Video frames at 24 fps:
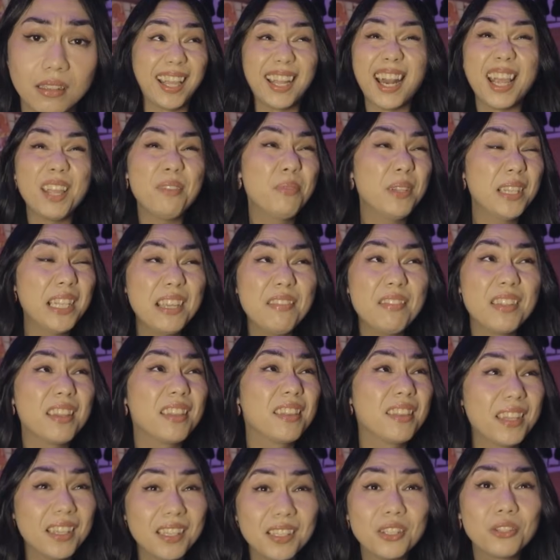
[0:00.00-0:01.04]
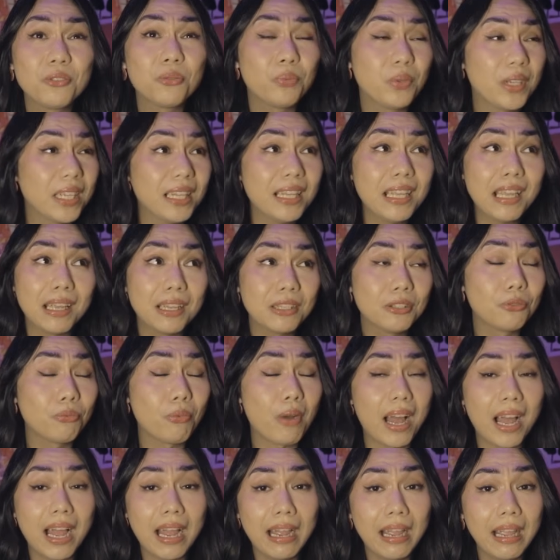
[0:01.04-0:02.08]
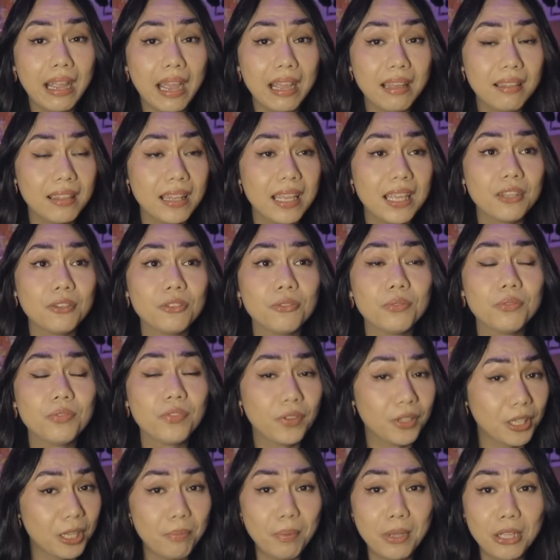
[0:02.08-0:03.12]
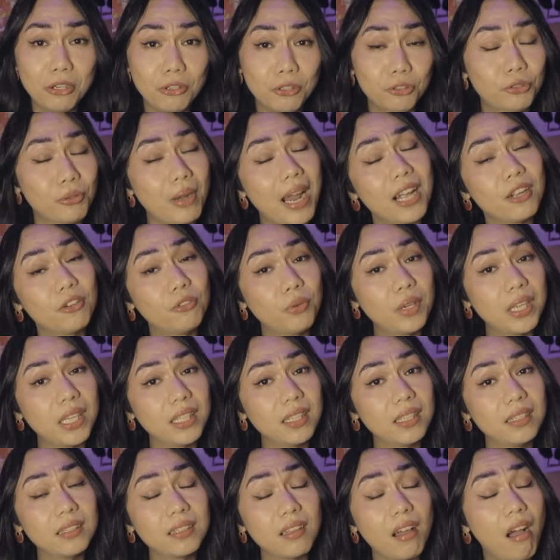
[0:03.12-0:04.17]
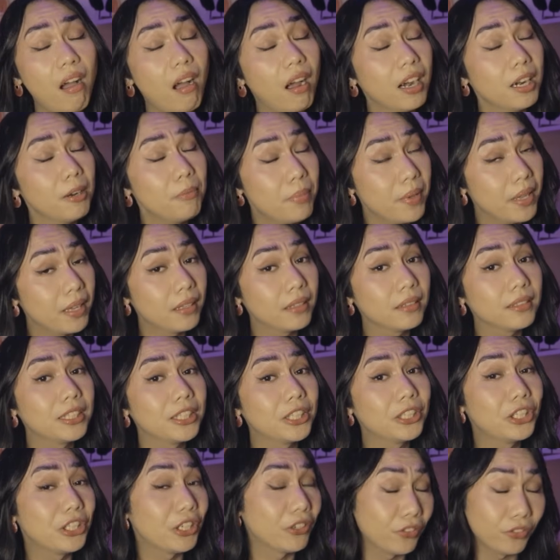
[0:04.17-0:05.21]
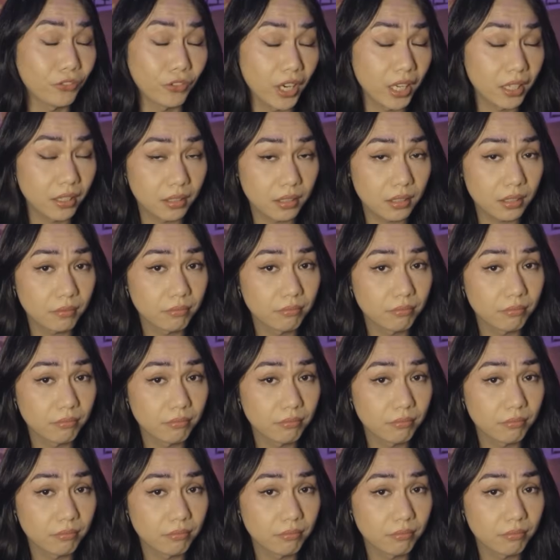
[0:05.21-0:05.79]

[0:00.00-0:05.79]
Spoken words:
And I believe that this really is why I think Filipino drag queens are built different.